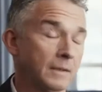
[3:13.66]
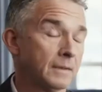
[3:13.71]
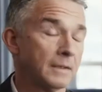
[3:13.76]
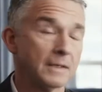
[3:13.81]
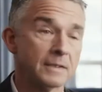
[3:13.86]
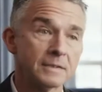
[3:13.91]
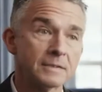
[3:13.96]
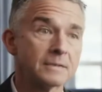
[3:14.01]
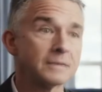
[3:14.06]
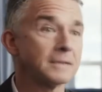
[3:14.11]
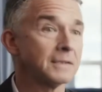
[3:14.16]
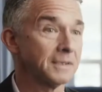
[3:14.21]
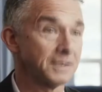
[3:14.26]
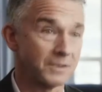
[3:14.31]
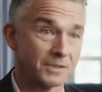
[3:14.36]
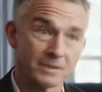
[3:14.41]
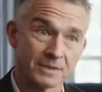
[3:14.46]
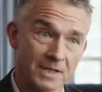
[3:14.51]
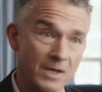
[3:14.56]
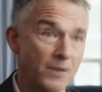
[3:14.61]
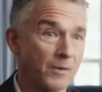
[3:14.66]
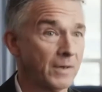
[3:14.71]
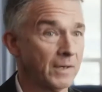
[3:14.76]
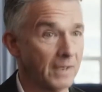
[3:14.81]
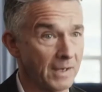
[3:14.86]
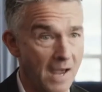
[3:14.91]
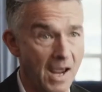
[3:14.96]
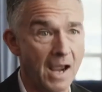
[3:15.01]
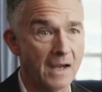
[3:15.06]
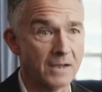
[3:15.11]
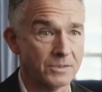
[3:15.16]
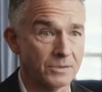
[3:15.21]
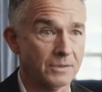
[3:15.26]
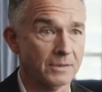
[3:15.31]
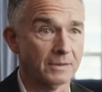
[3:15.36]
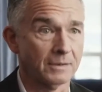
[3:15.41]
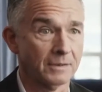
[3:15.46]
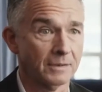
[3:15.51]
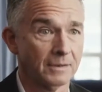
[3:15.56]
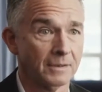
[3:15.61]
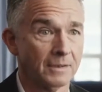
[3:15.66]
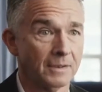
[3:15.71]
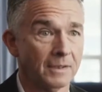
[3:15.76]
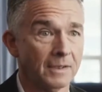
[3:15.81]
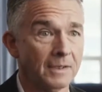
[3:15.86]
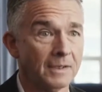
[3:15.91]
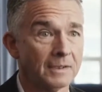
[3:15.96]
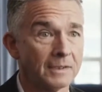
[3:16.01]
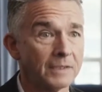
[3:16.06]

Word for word: This is Starin in action,